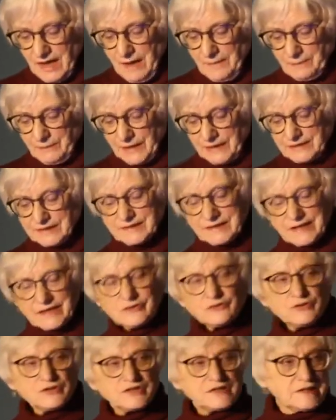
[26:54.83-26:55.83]
But it's
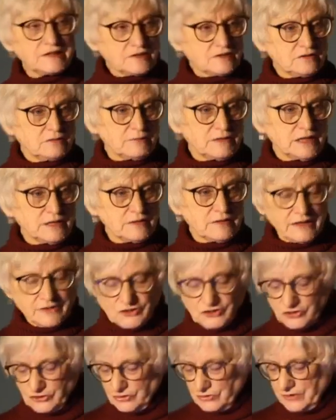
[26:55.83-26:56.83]
interesting to me that
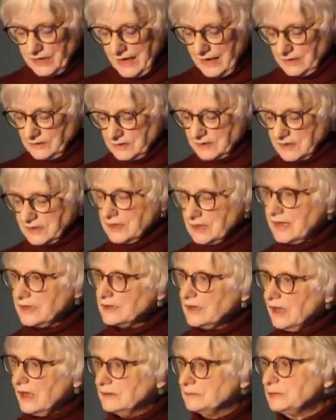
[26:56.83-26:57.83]
shootouts and
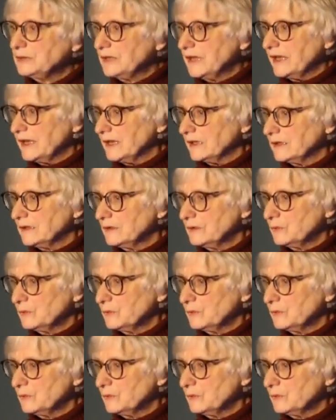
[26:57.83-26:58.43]
gunplay